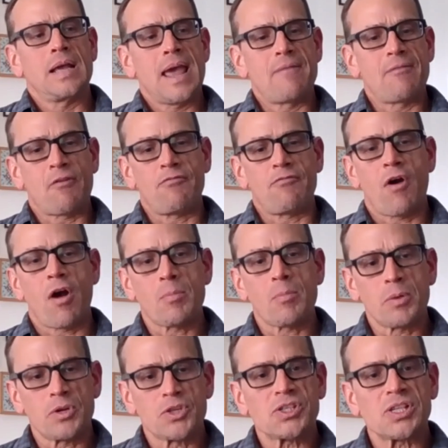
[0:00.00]
if a
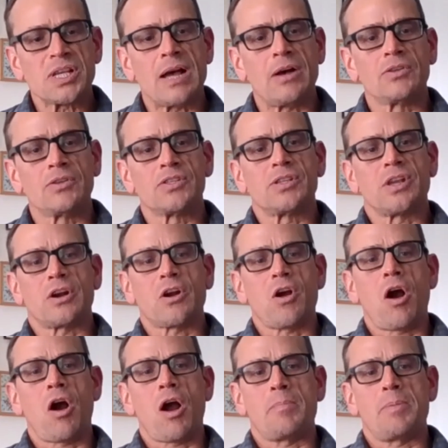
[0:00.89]
farmer sells their
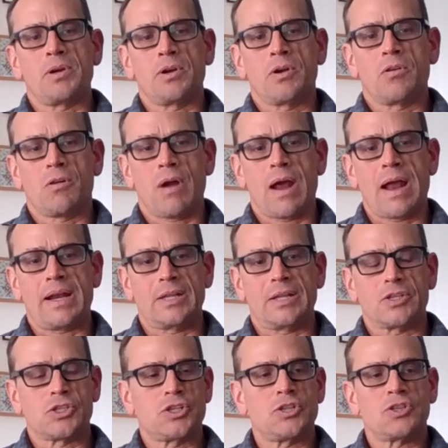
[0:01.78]
carbon
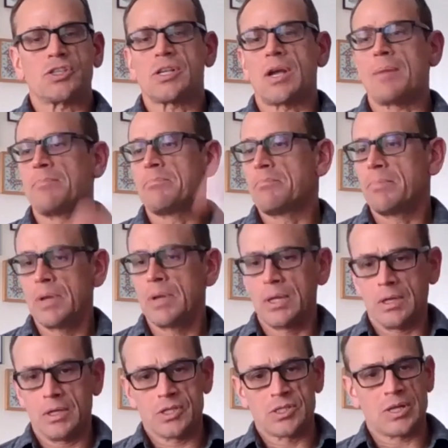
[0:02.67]
credits to some
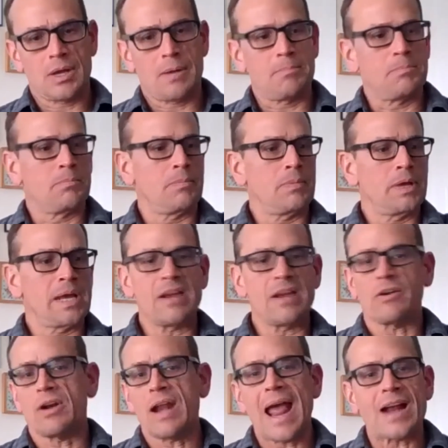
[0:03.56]

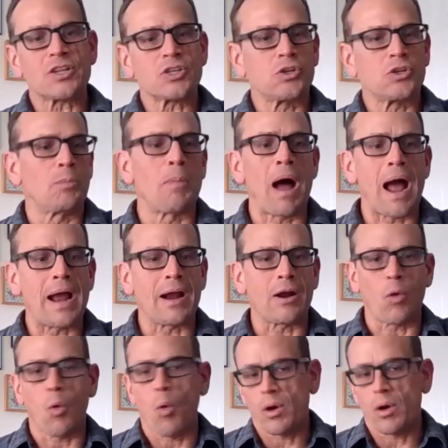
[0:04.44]
international
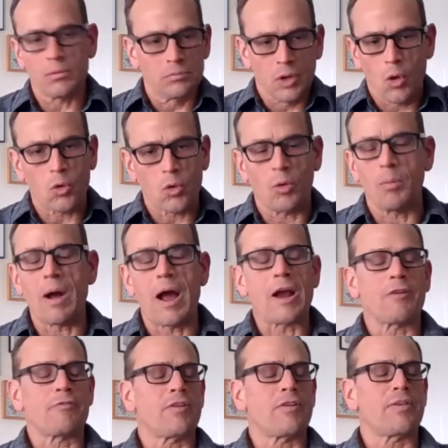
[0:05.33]
buyer or local
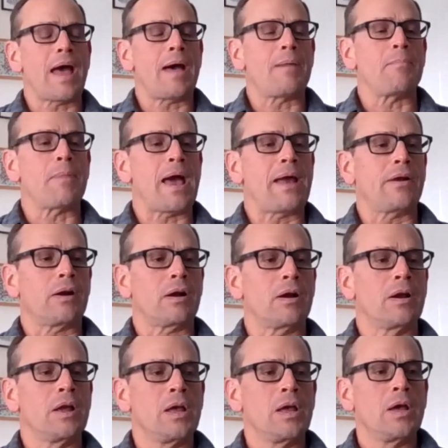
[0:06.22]
buyer for that
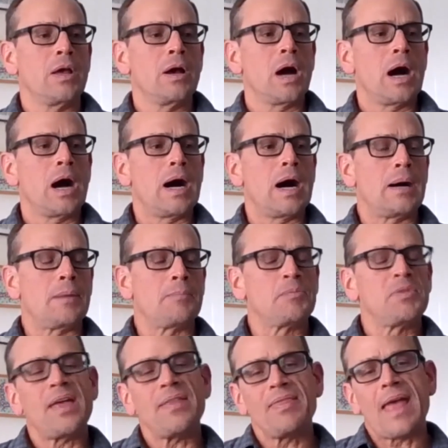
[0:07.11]
matter,
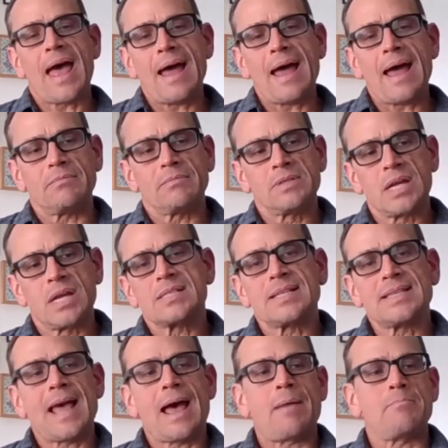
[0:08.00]
then
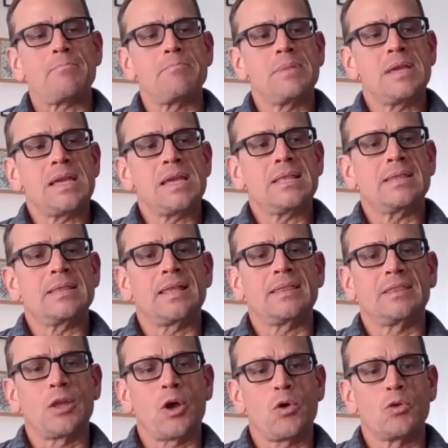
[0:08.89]
doesn't that mean
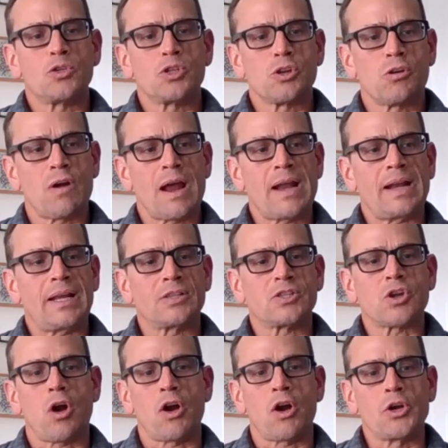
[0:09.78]
that those
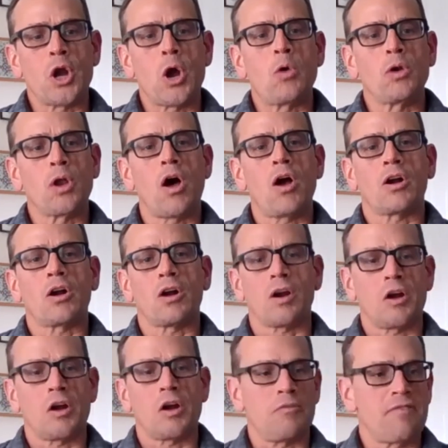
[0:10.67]
credits are no
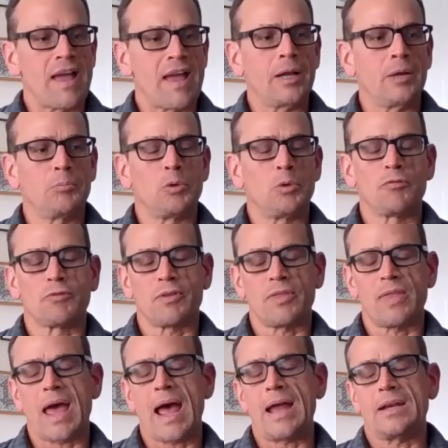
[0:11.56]
longer available for
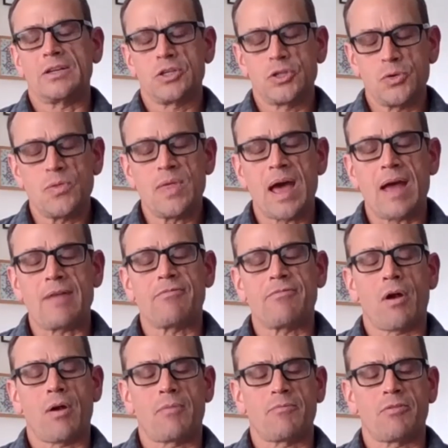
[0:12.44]

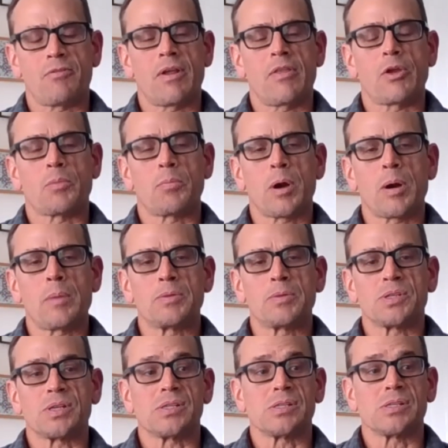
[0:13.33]
that farm for other
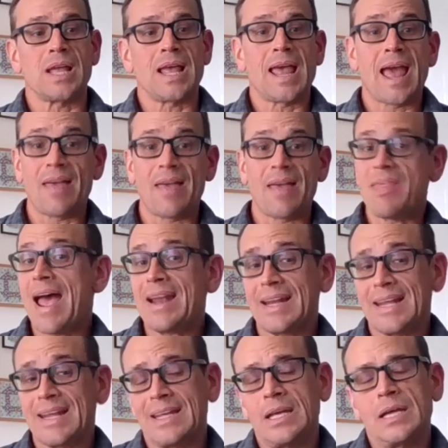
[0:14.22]
purposes? And
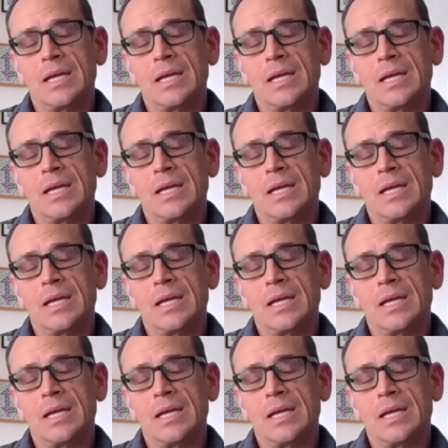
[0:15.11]
that